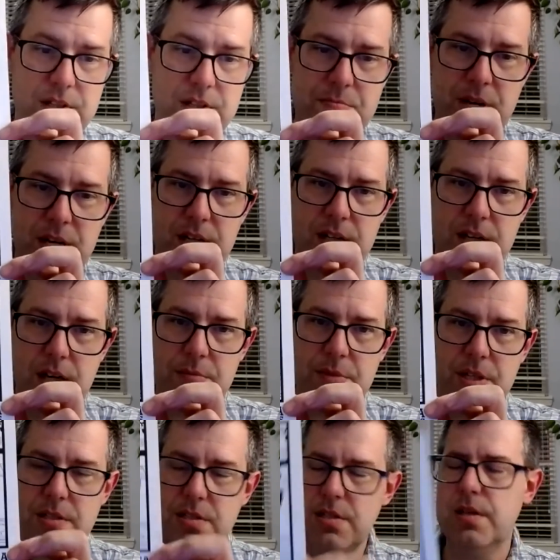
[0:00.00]
this meta
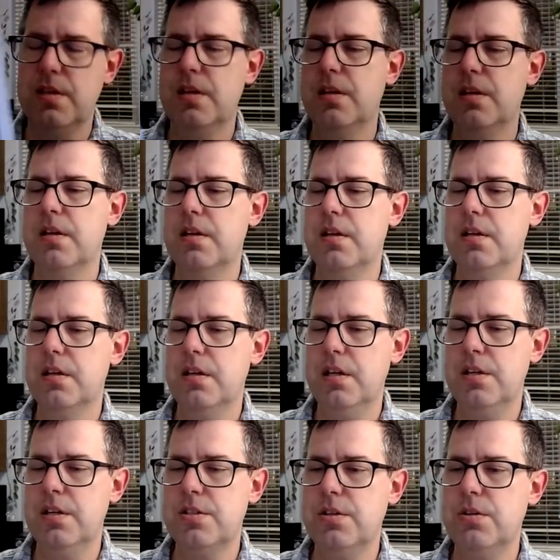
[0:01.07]
comics
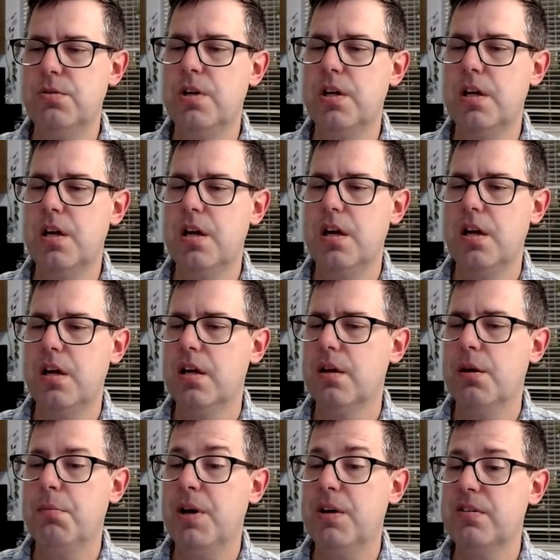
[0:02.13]
issue
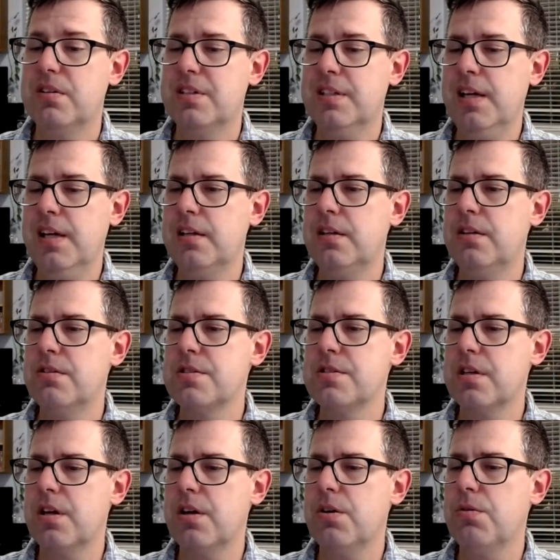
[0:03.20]
about 10 years
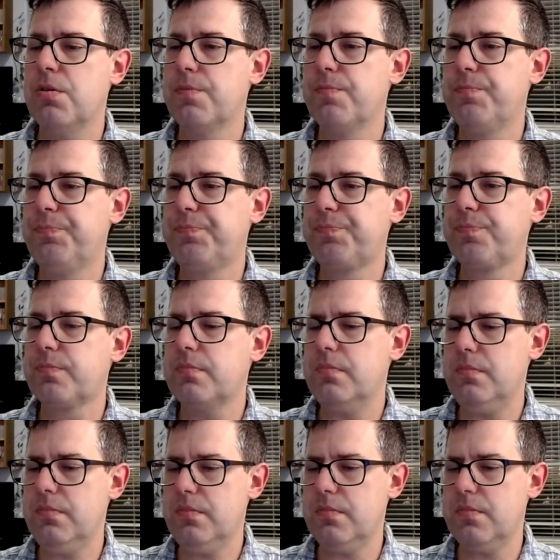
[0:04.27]
ago.
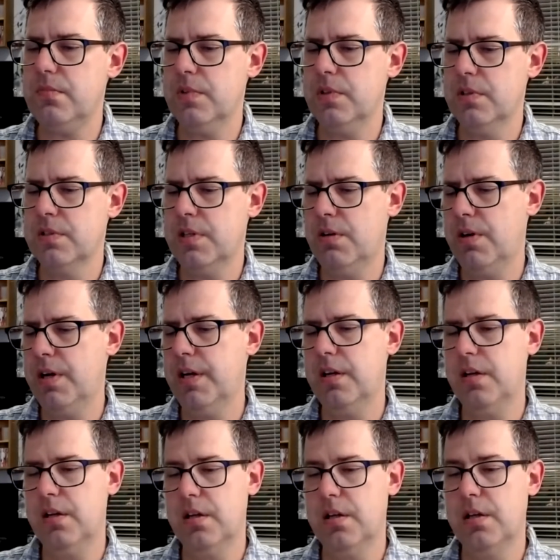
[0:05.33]
It's all right.
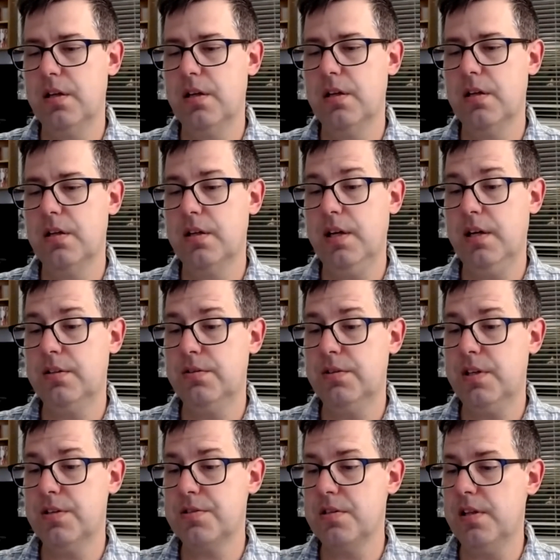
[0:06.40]
Yeah,
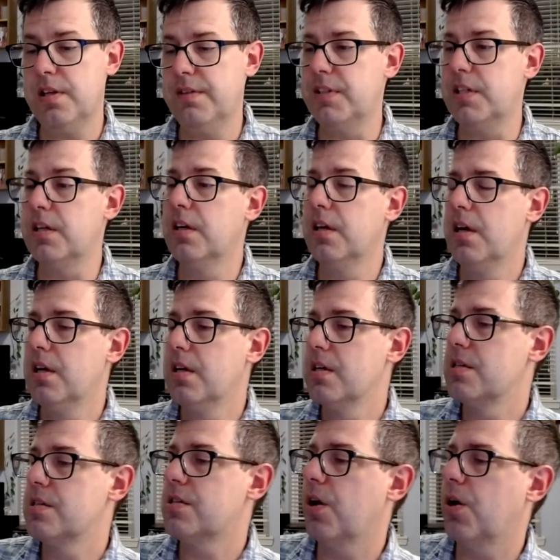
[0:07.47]
2011.
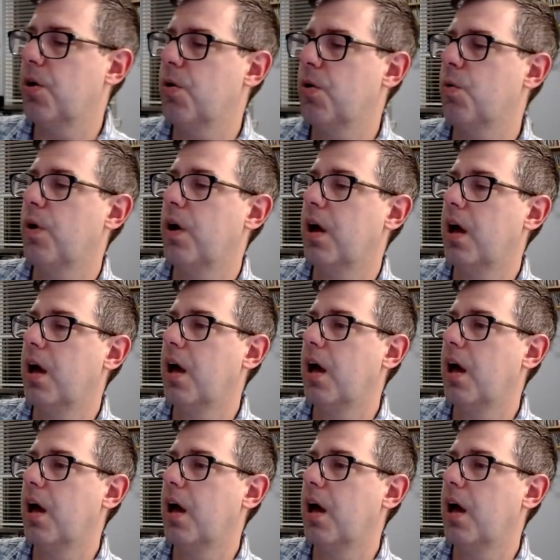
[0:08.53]
So